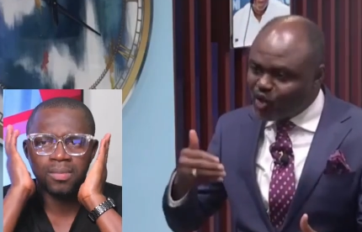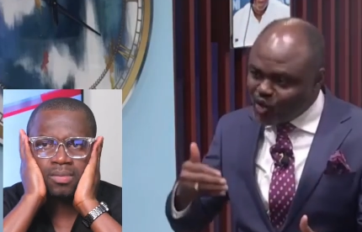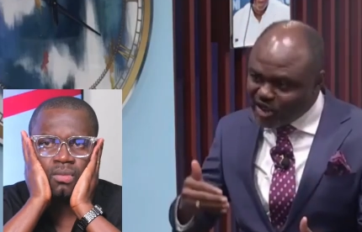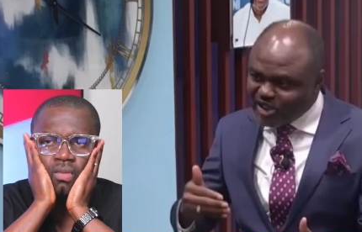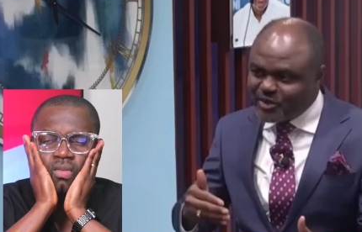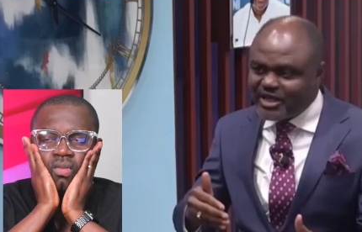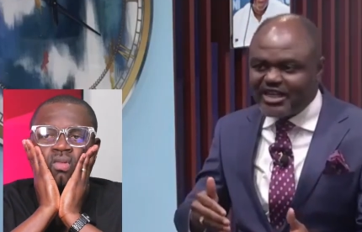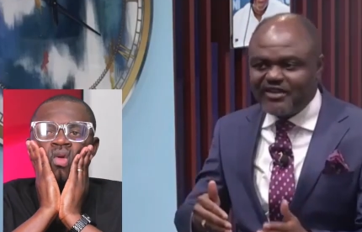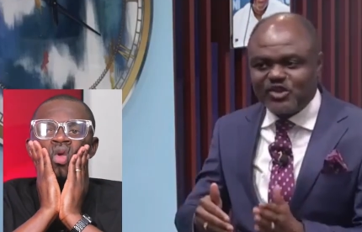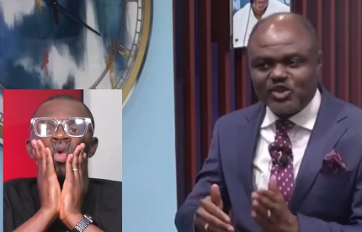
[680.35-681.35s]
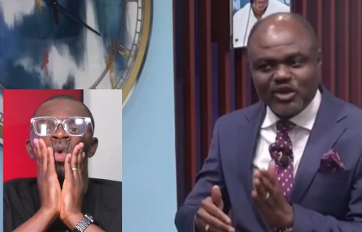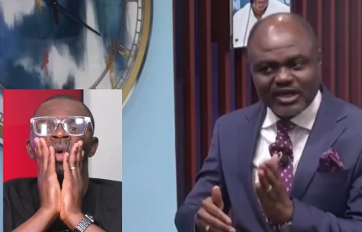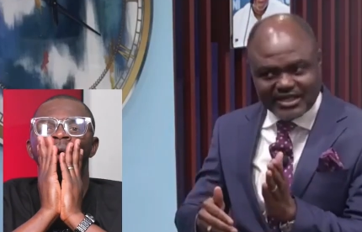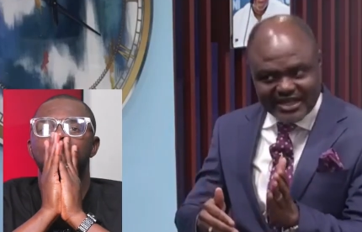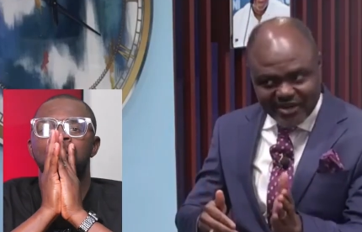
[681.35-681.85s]
Speaker 1: the Holy Spirit gives you
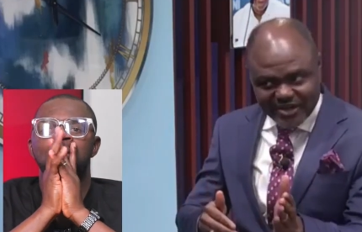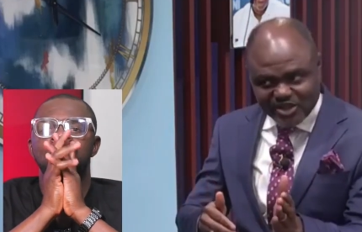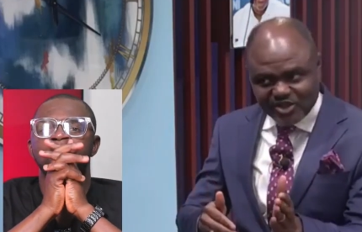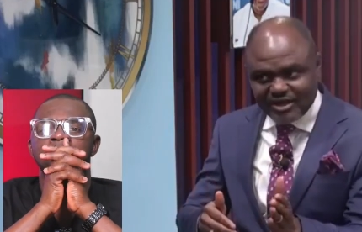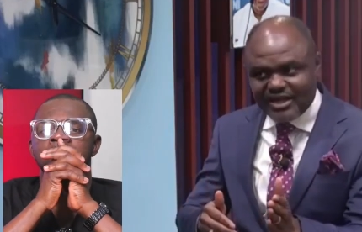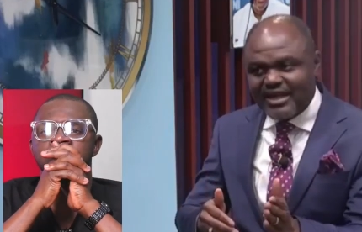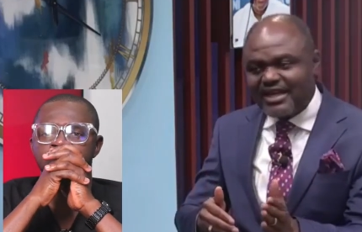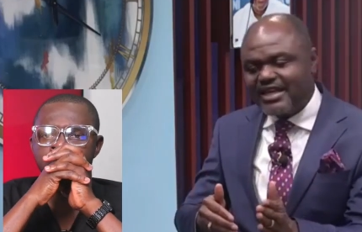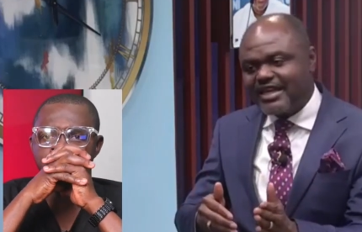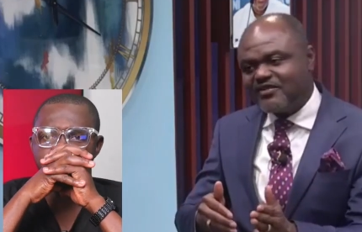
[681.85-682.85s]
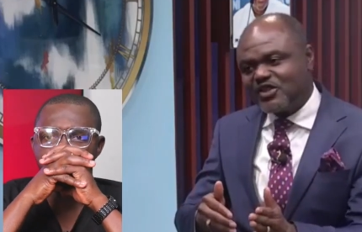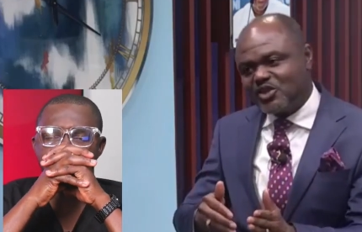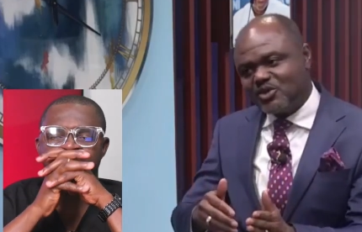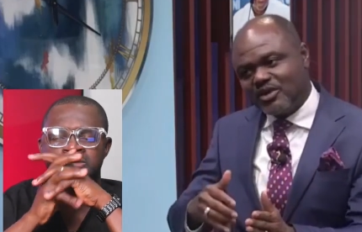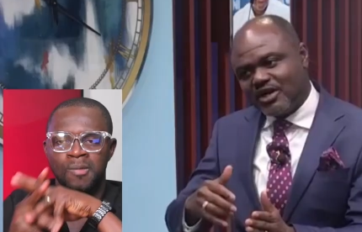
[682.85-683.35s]
direction, he
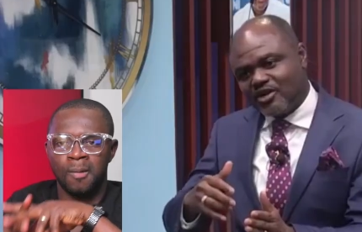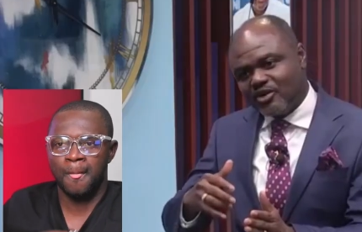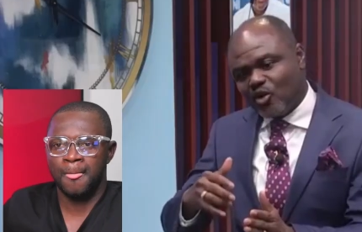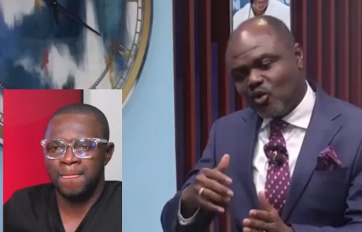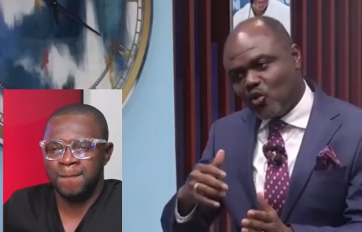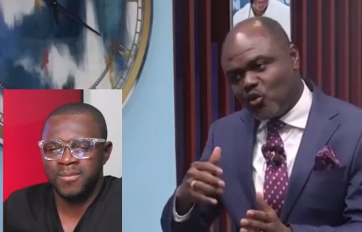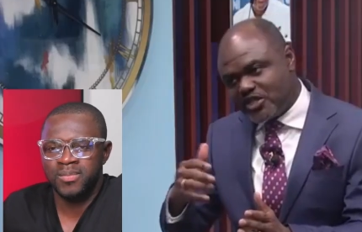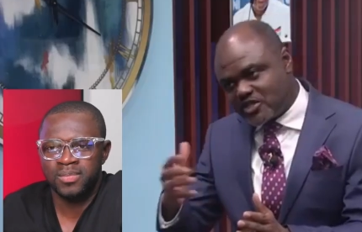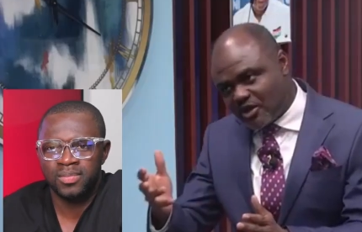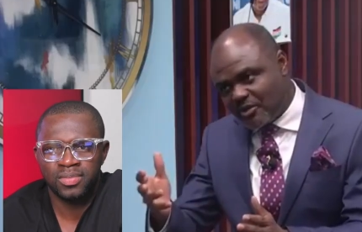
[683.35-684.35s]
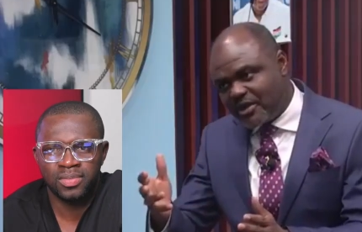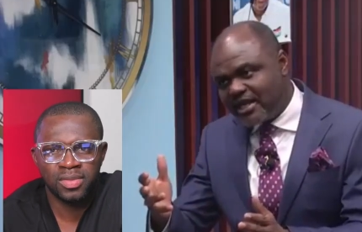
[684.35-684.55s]
gives you, you know, wisdom.